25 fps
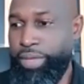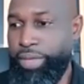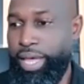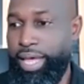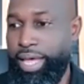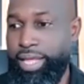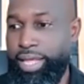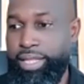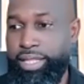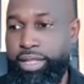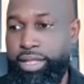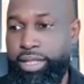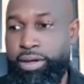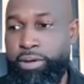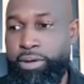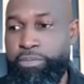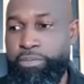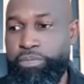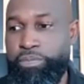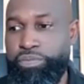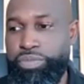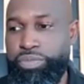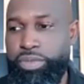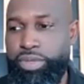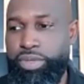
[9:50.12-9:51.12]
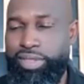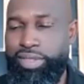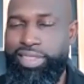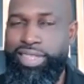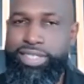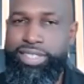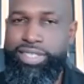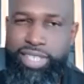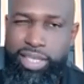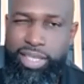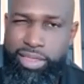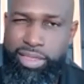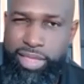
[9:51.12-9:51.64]
And they
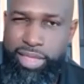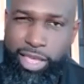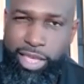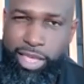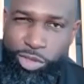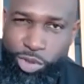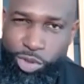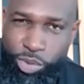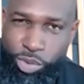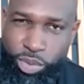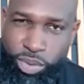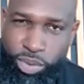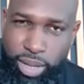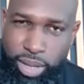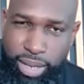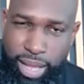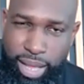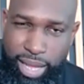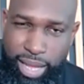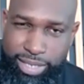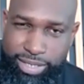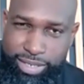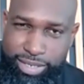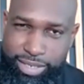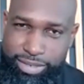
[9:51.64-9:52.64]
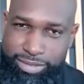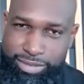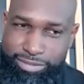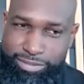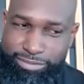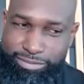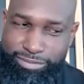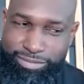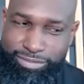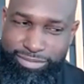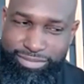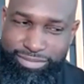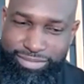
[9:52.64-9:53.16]
say thank you a lot.
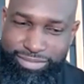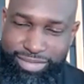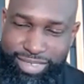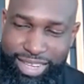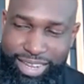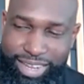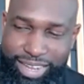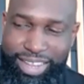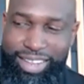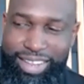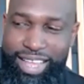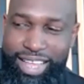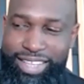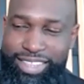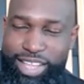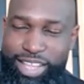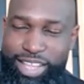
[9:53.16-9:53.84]
And I like